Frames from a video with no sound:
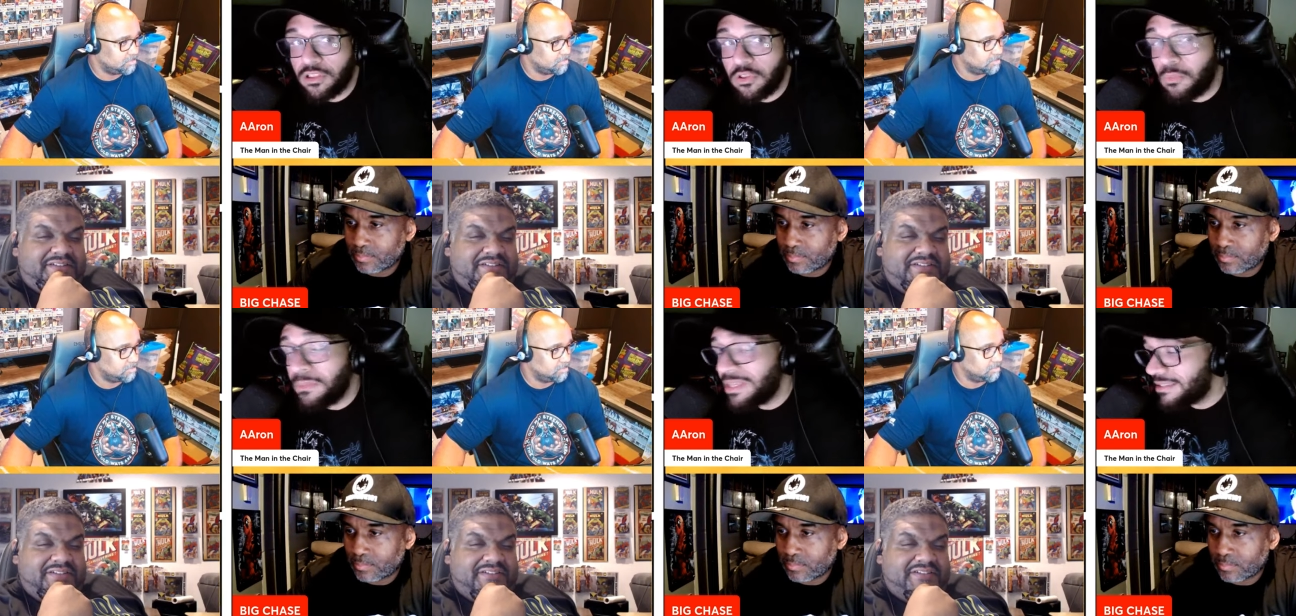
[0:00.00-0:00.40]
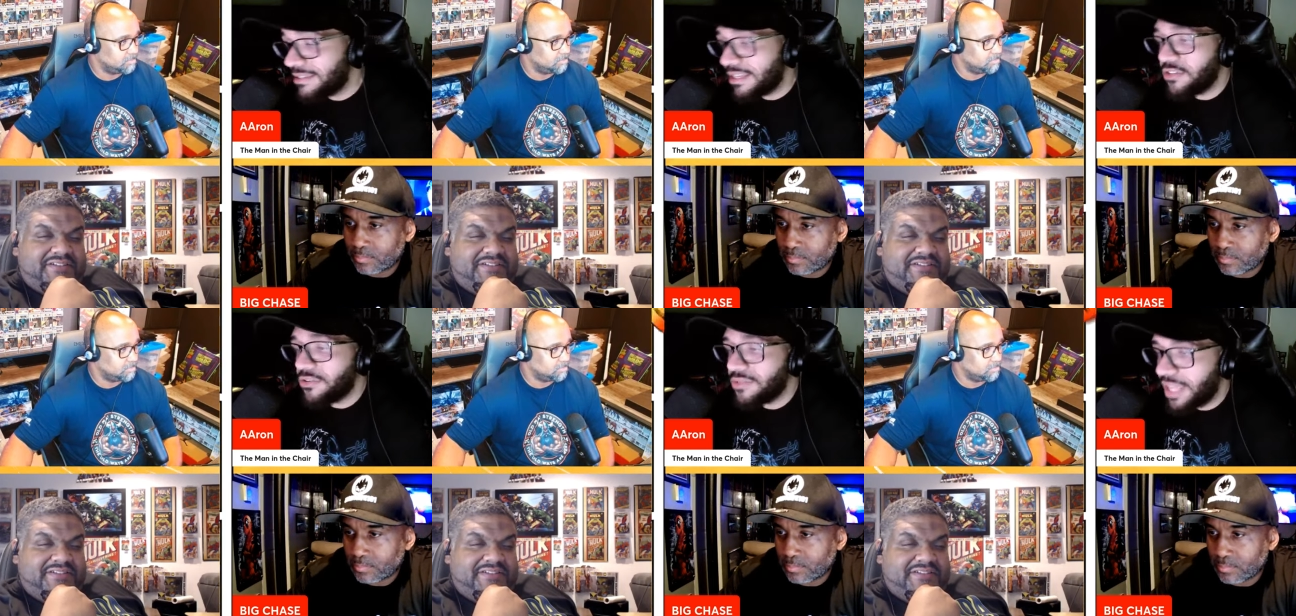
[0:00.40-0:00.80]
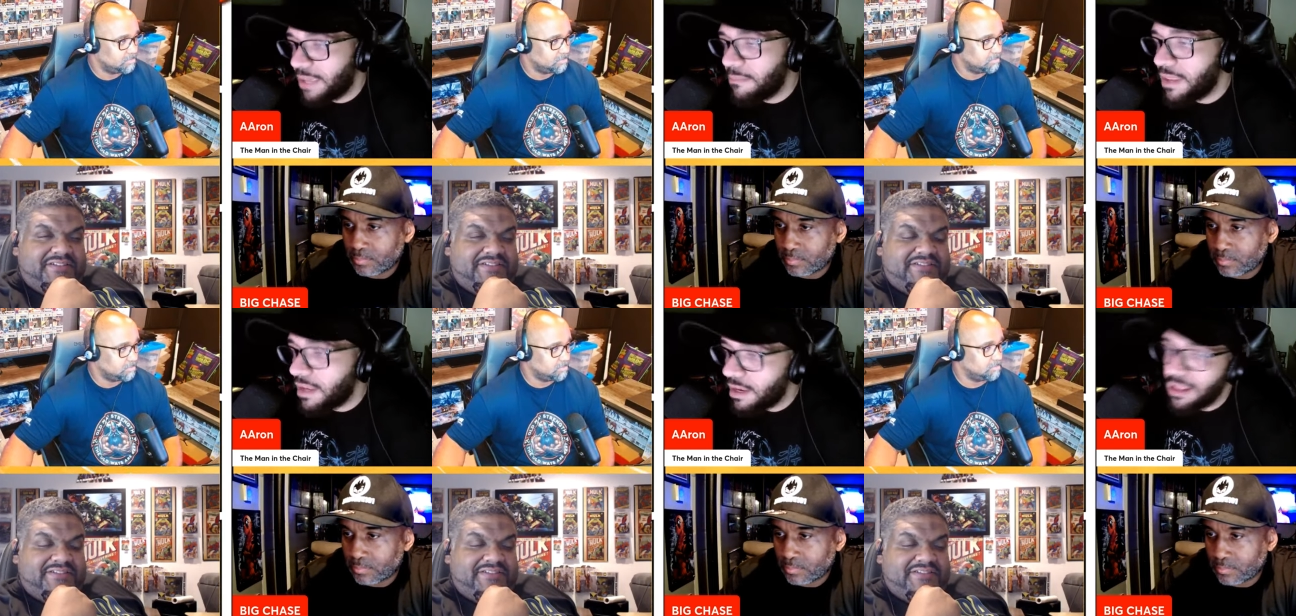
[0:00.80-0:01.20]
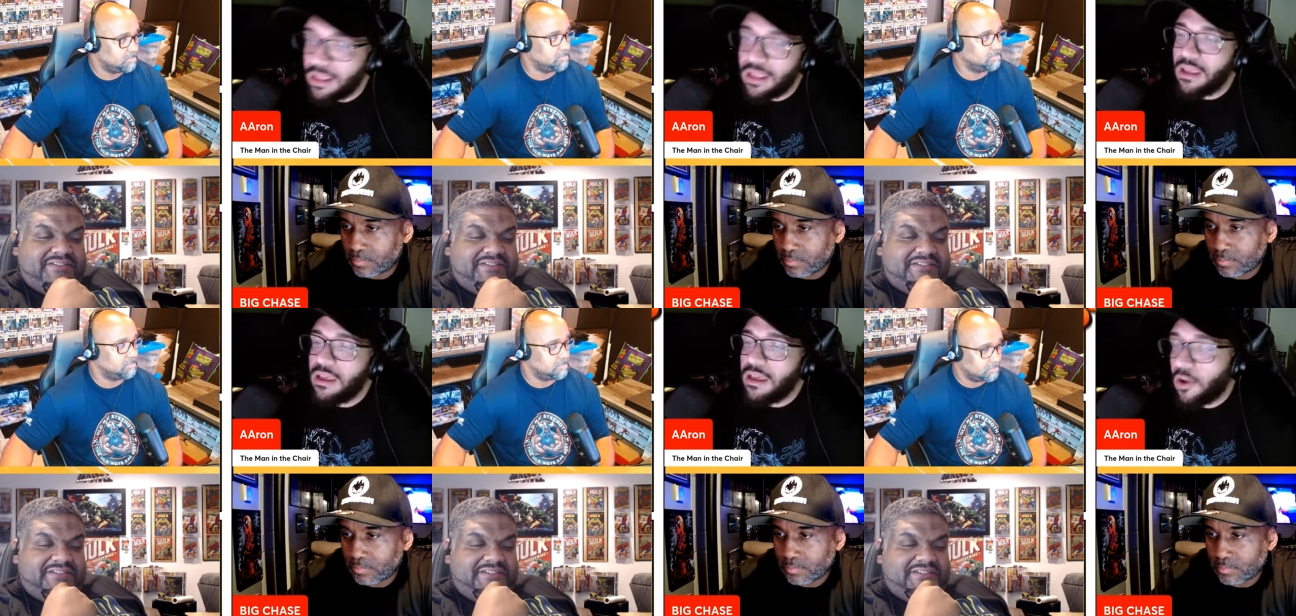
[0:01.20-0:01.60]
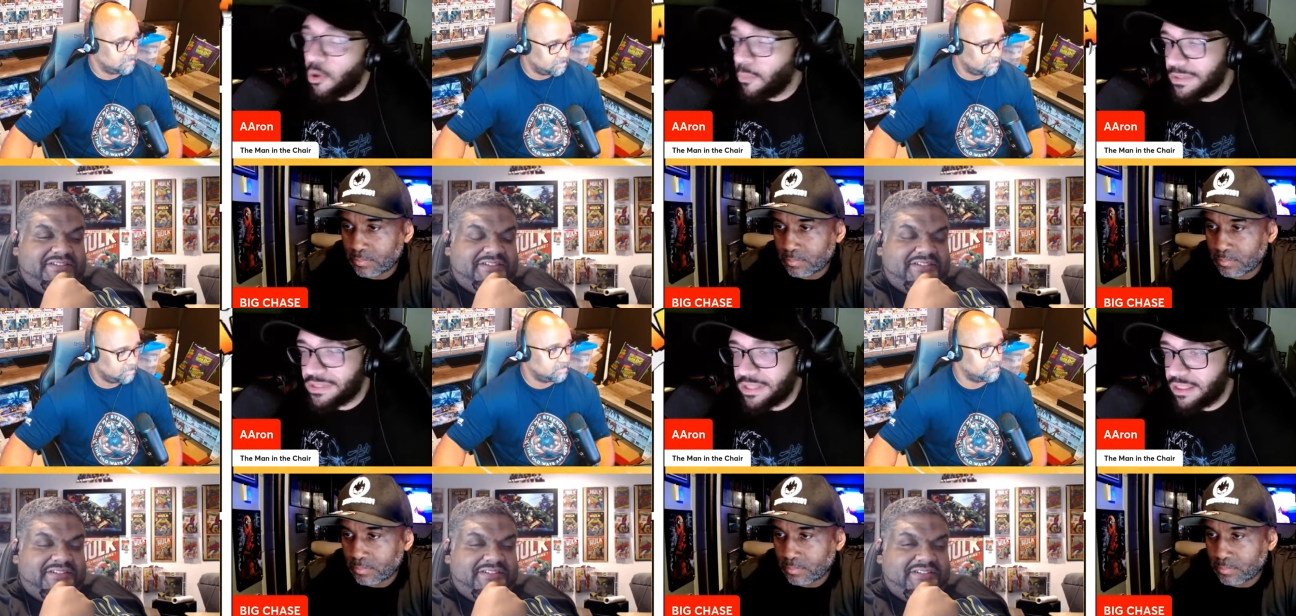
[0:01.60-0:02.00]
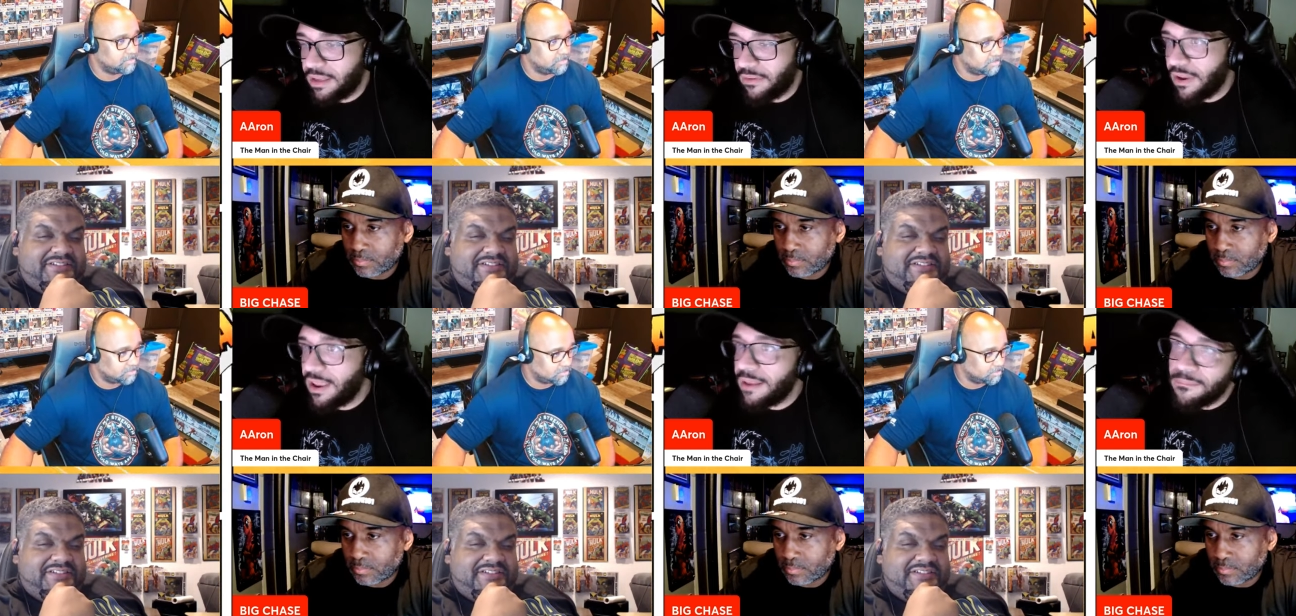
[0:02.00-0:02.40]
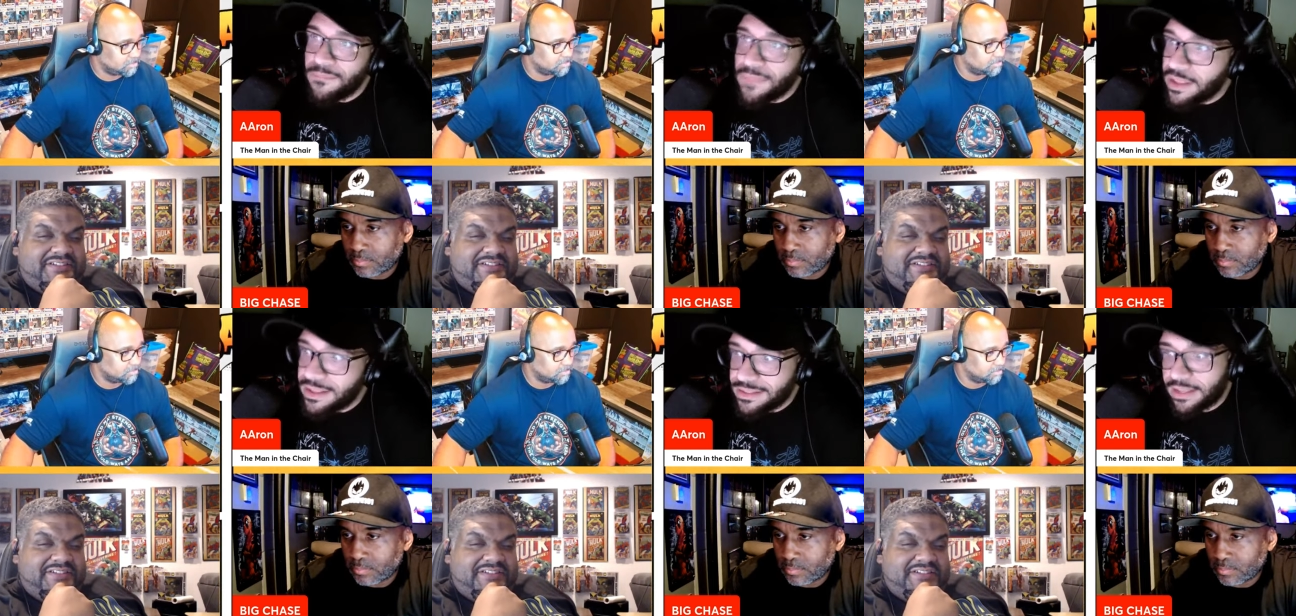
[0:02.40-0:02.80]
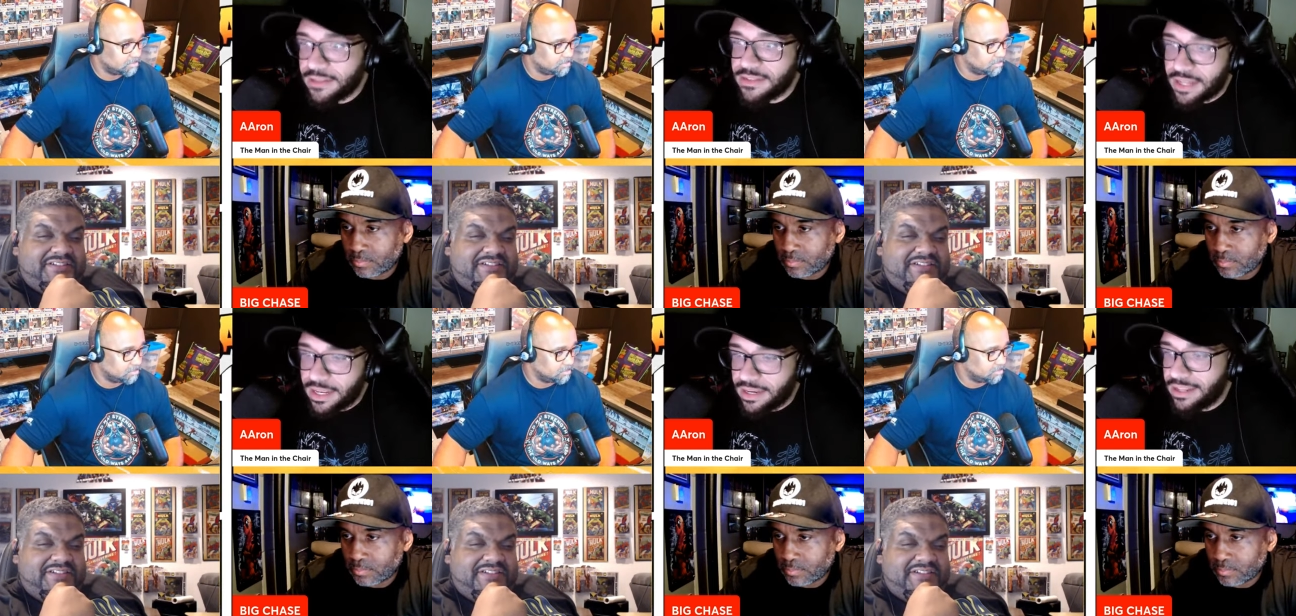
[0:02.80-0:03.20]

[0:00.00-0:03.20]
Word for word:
Speaker 1: Lumis Entertainment. Hope I said that right. Sounds like I